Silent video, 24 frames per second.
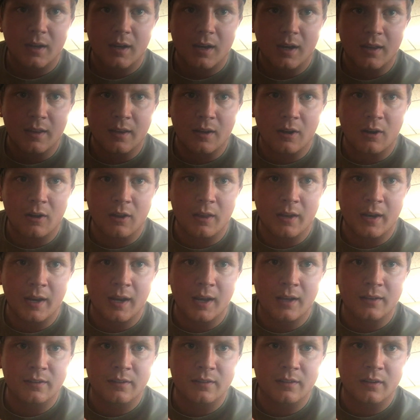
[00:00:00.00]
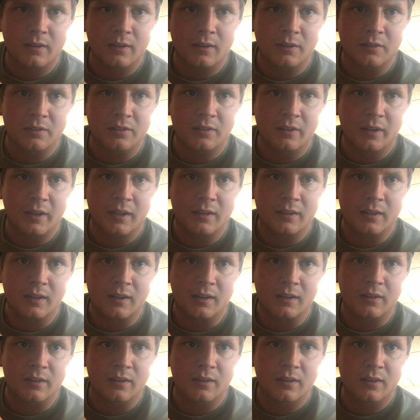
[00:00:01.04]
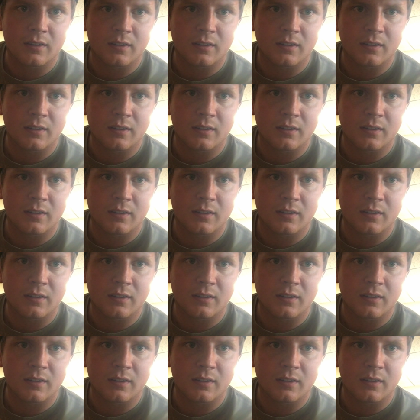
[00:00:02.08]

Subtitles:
and then all it has is a little slit in there.